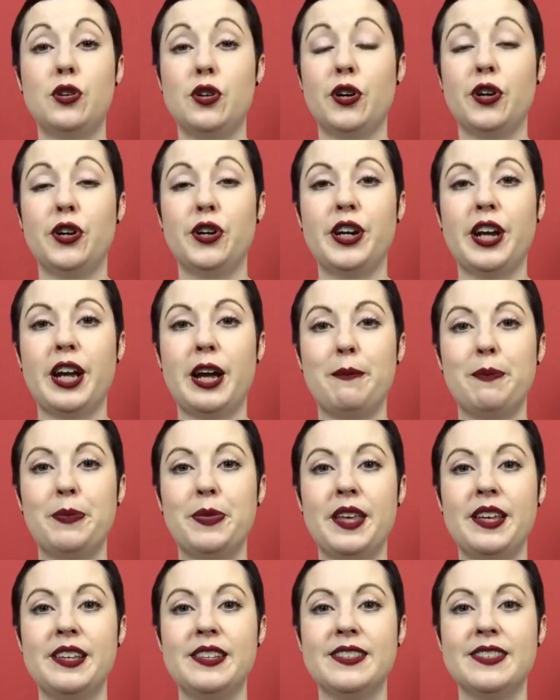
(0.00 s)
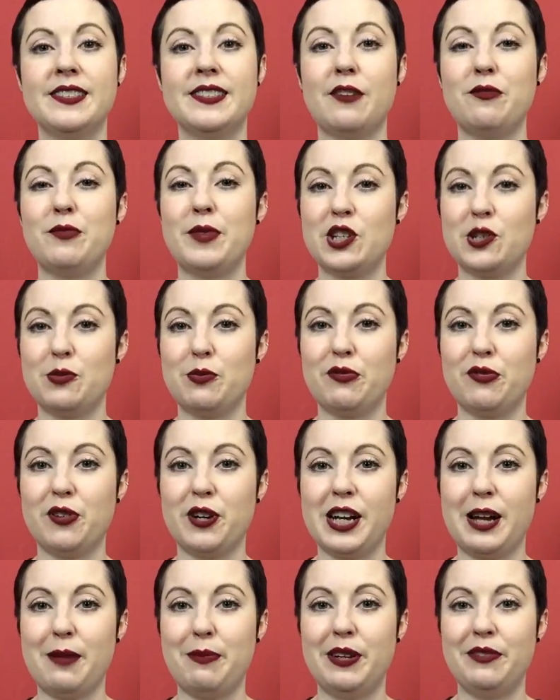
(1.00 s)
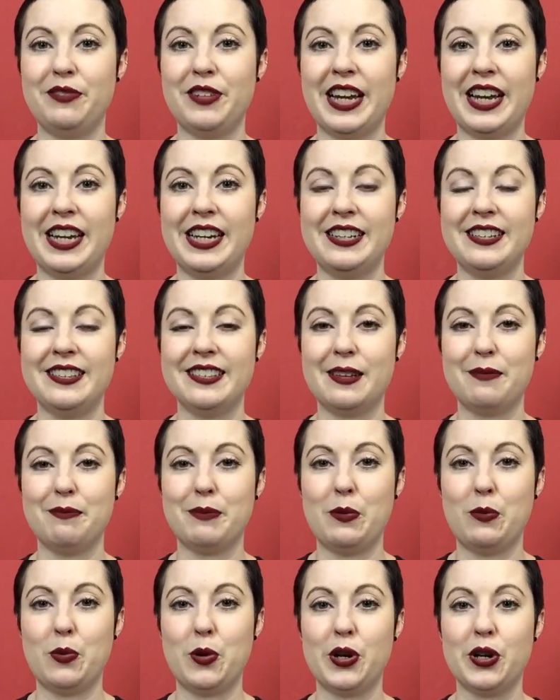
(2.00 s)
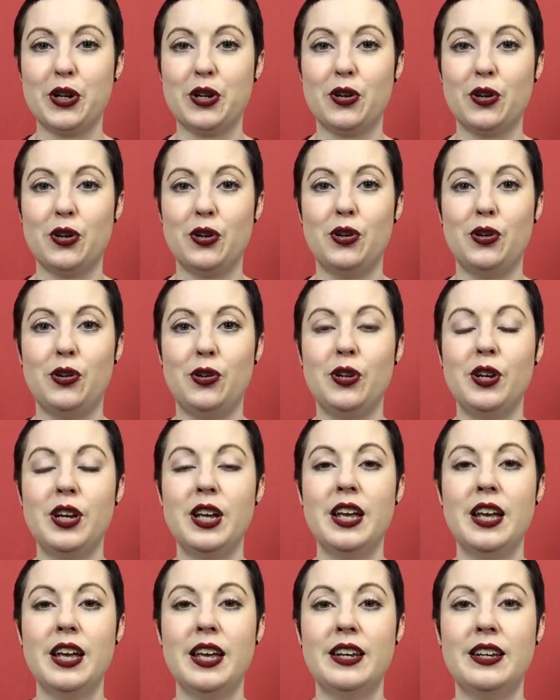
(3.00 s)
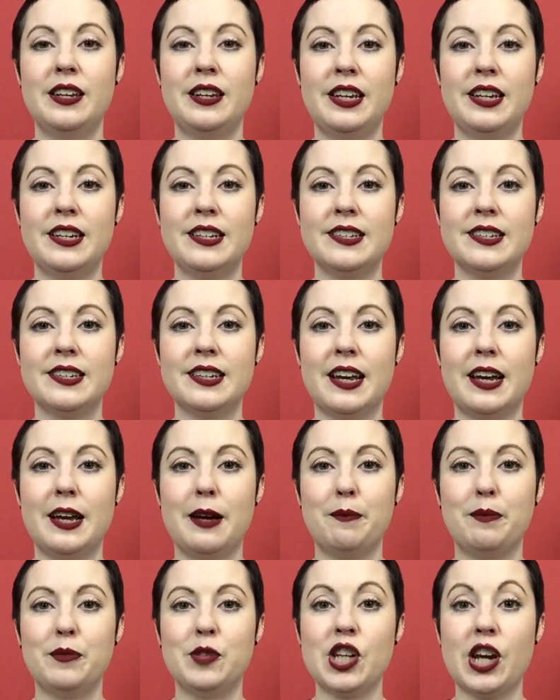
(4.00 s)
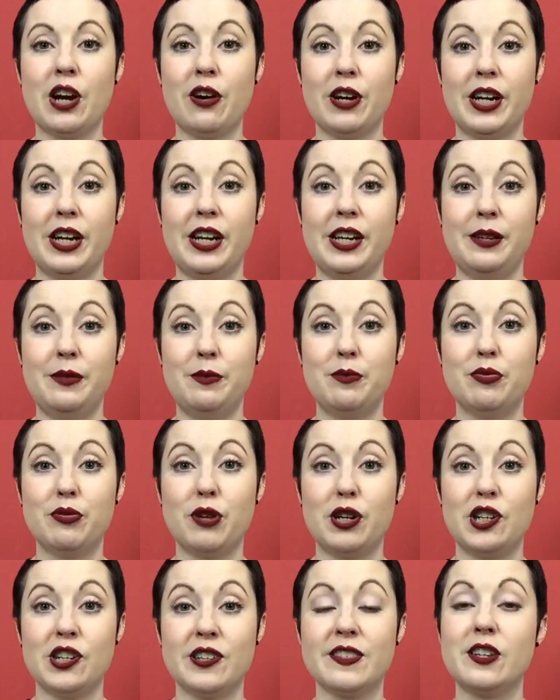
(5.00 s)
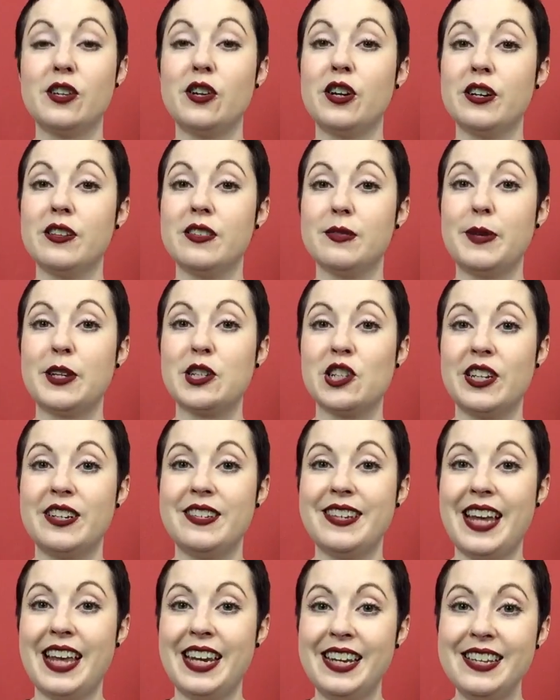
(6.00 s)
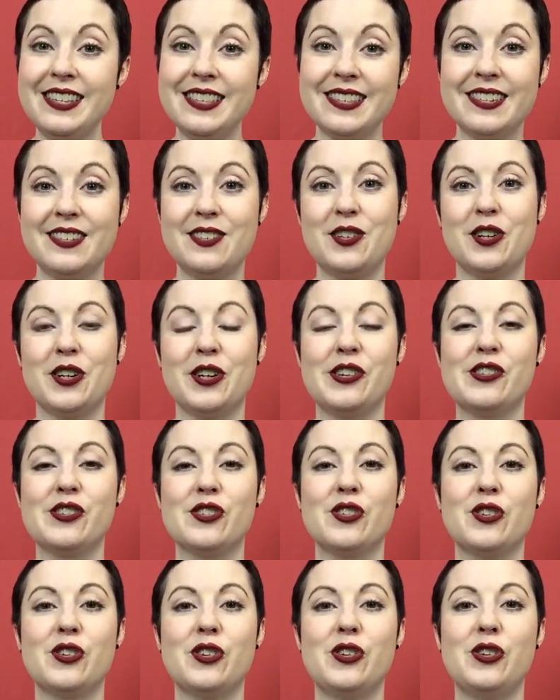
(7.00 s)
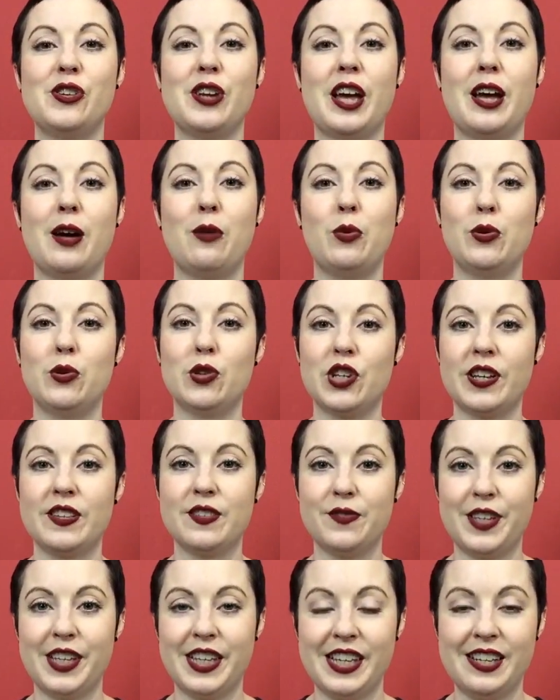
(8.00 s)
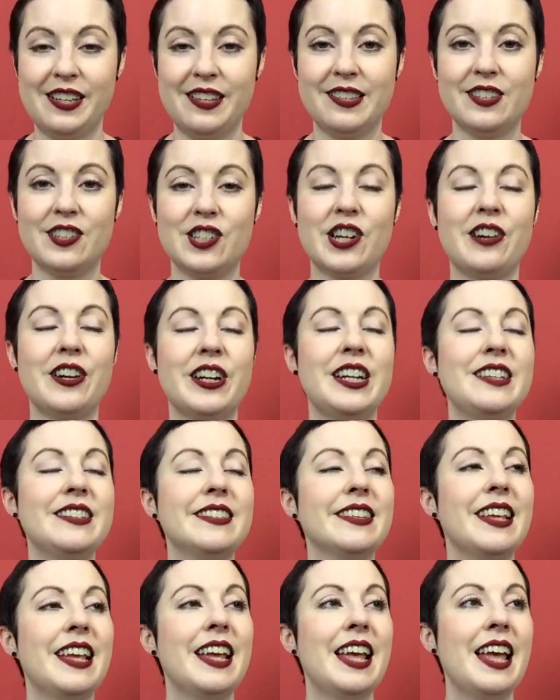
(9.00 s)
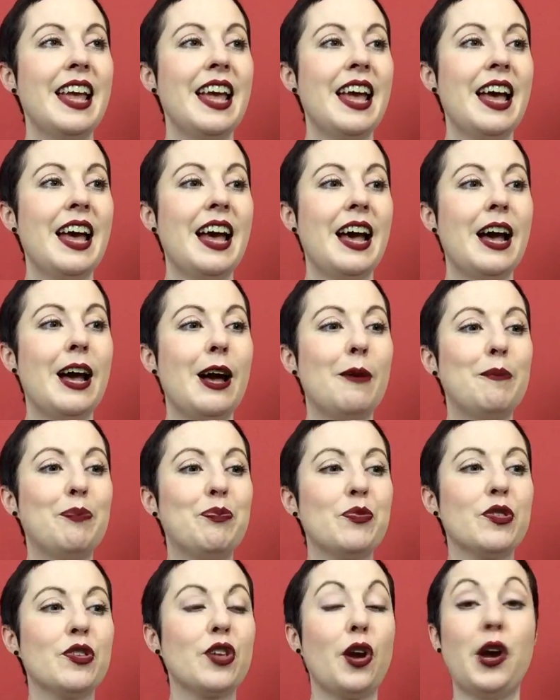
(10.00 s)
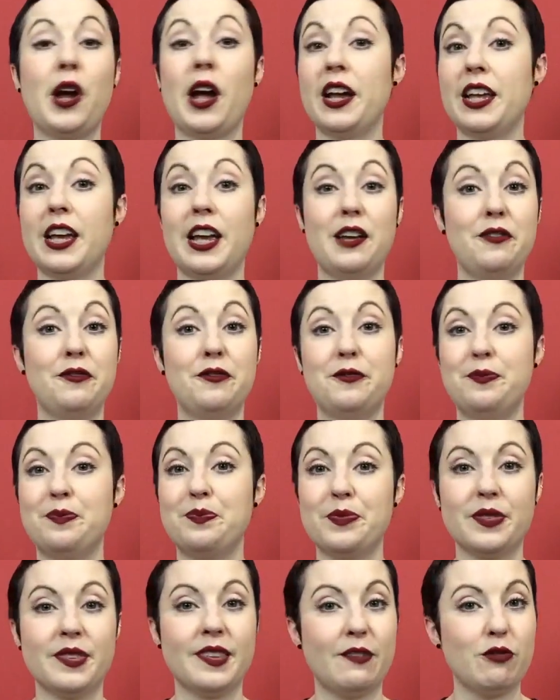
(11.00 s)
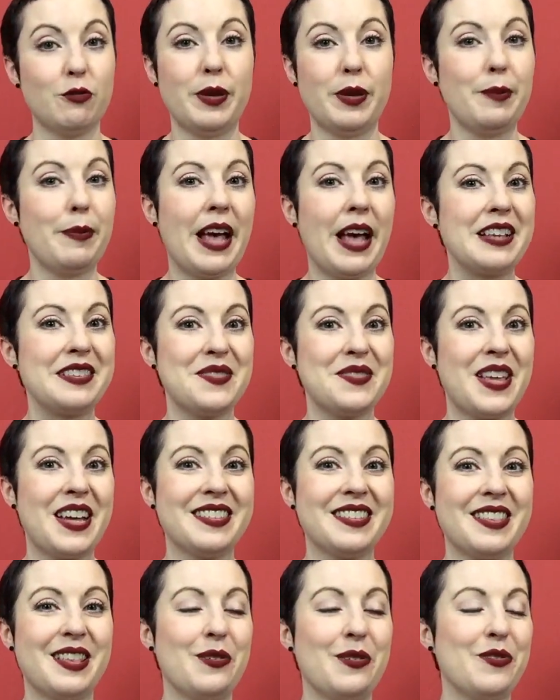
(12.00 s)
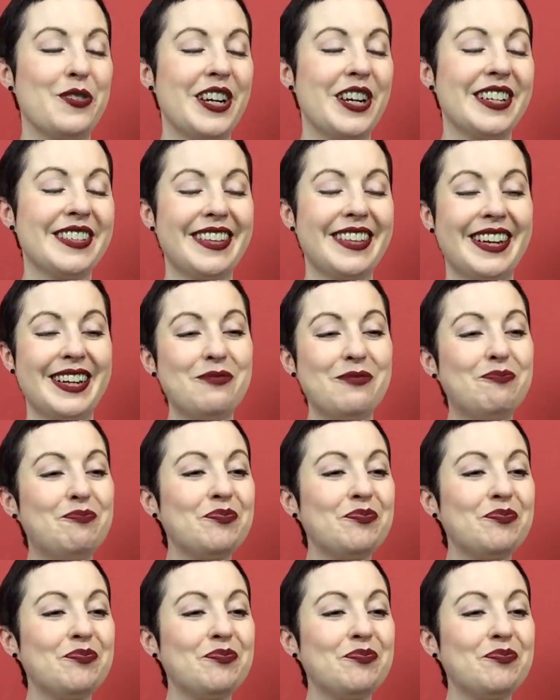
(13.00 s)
I've mentioned before, a couple of ladies at my work who knit charity projects, a lot especially teddies, to go to Wheelchairs for Kids charities. So I gave several big bags of that, so they were very excited.